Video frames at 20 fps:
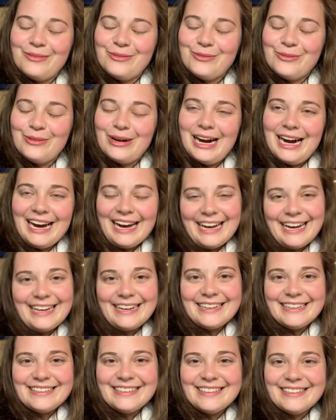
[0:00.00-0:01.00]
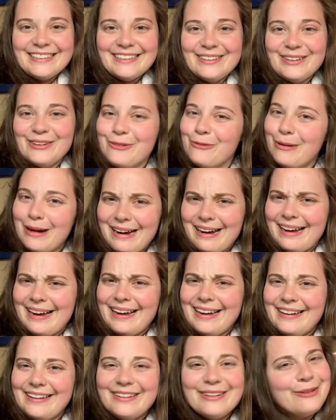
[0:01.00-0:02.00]
why?
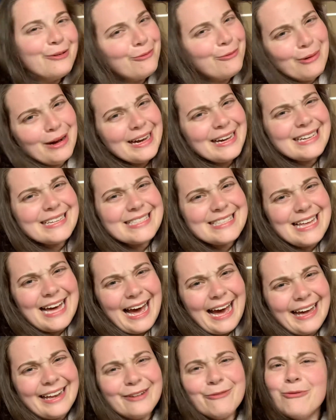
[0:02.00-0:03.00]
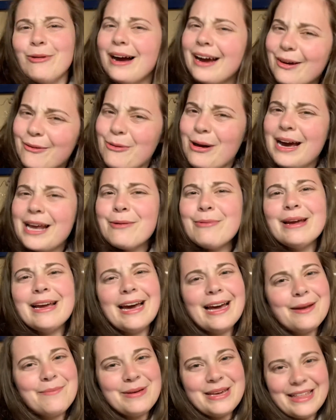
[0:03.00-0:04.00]
Why is that? Why do we
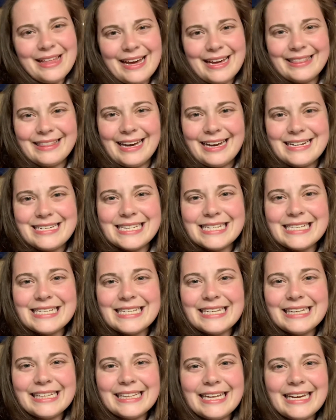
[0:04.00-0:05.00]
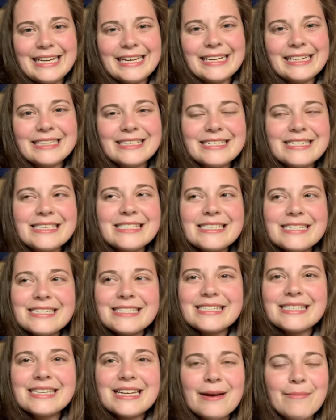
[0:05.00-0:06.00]
gotta be like that, Disney? Like,
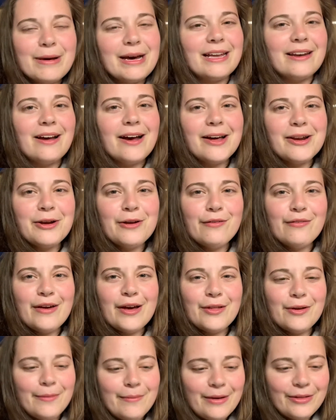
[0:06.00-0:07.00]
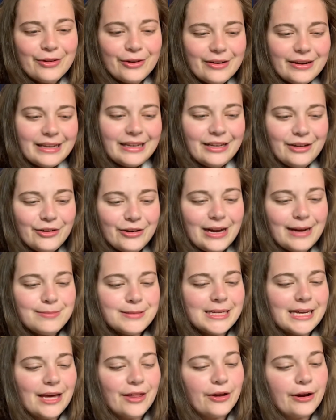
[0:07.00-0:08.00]
just come on, honor your father and mother. Get your crap
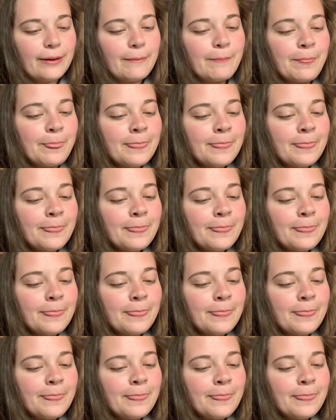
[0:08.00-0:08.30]
together.